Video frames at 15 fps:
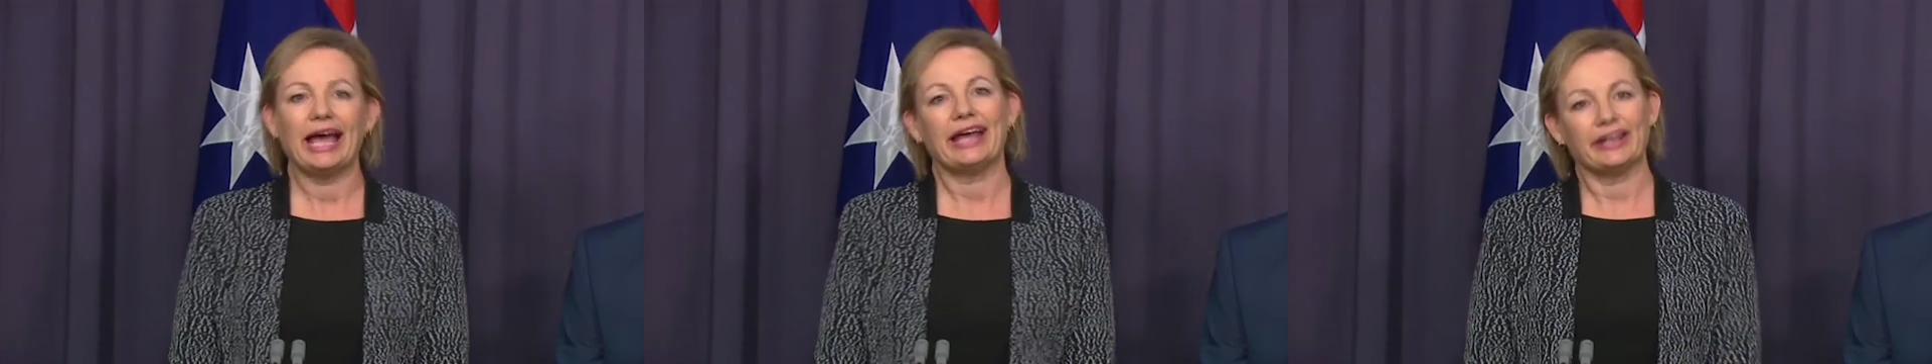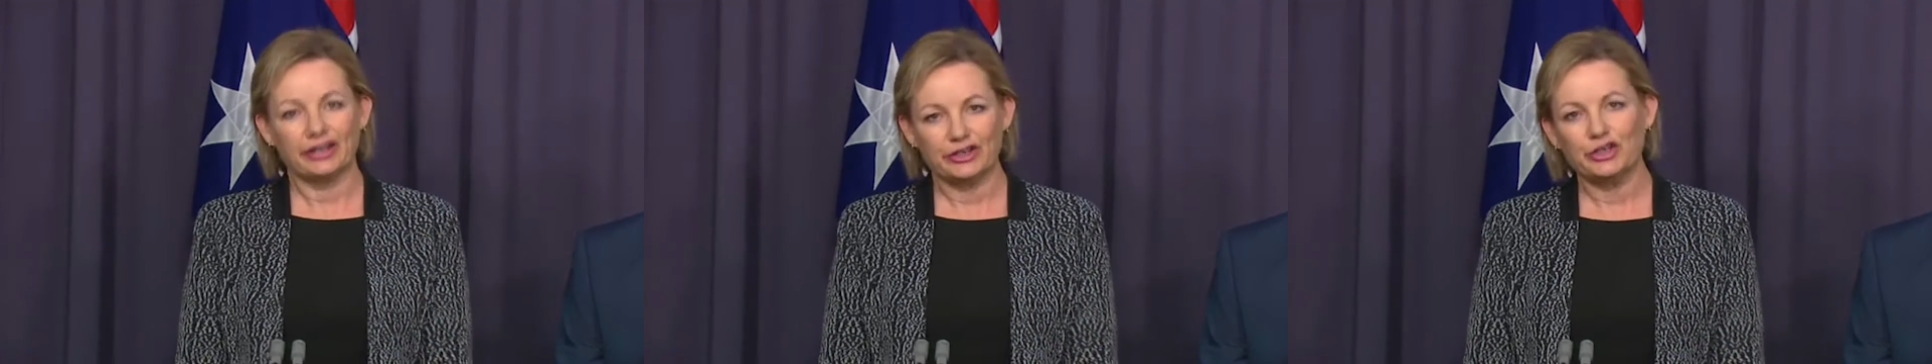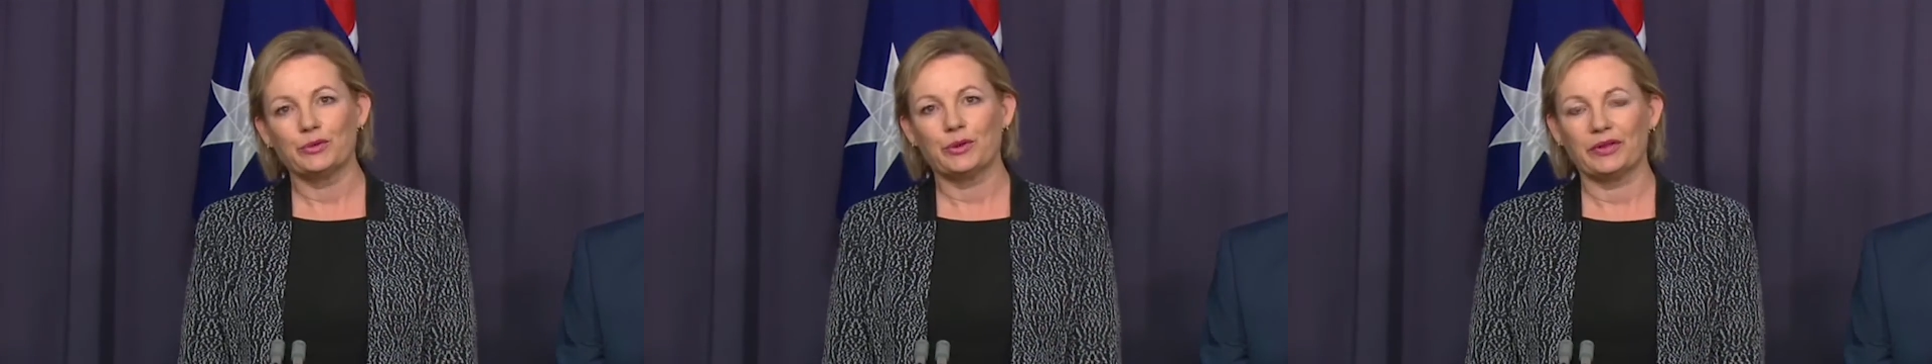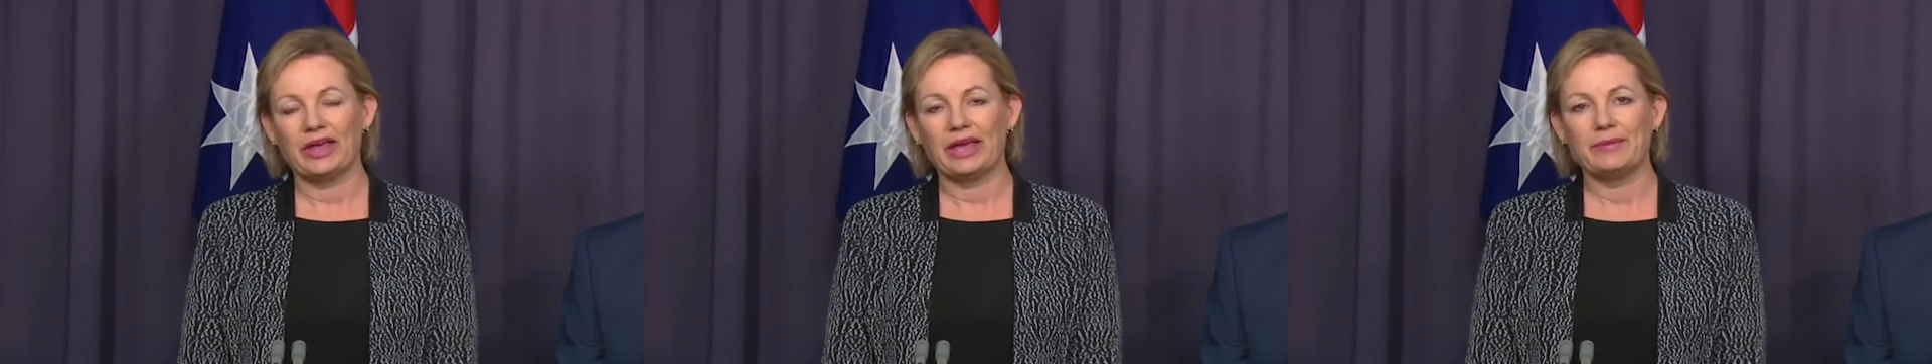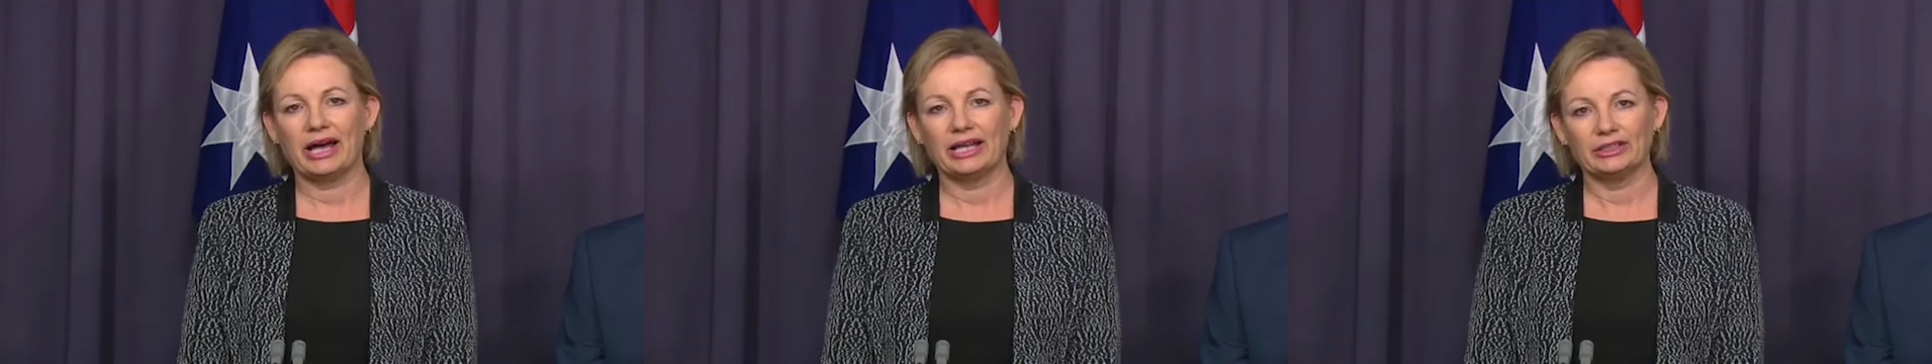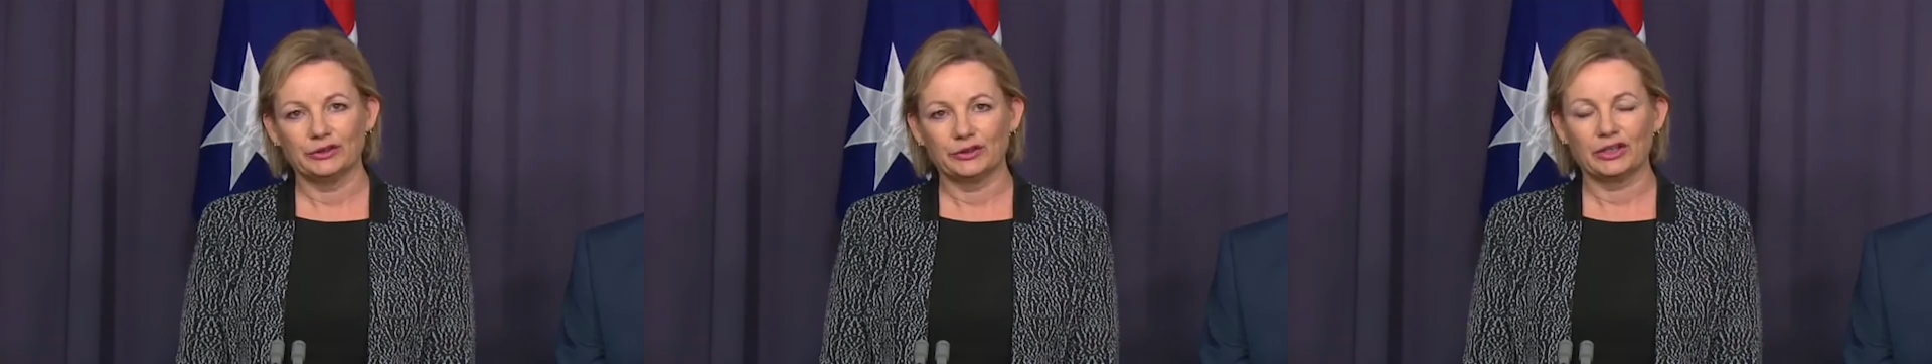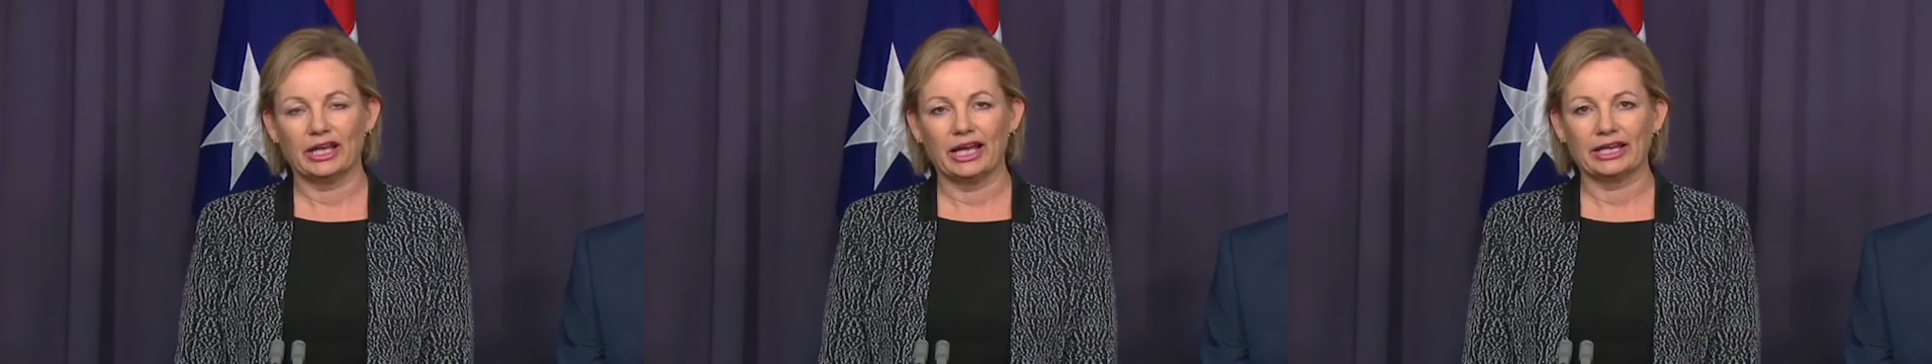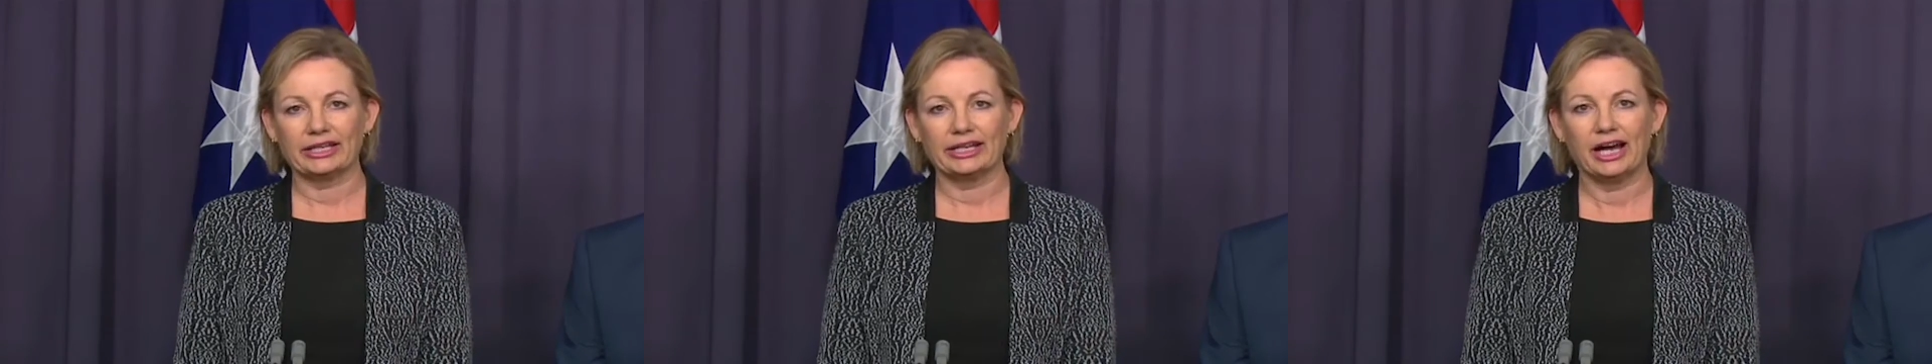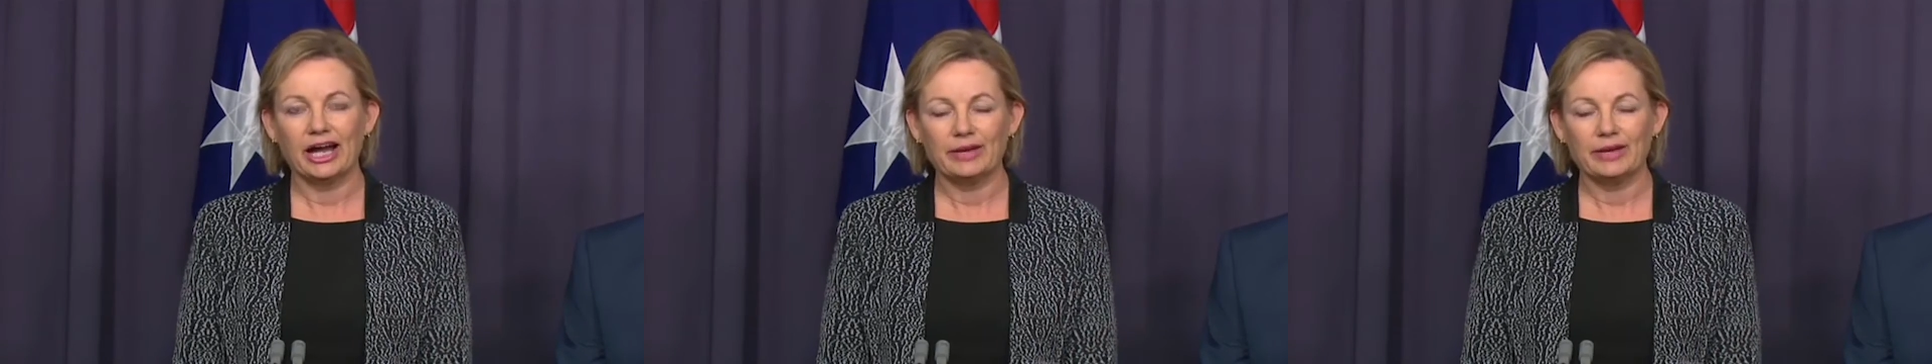and I knew what they might look like.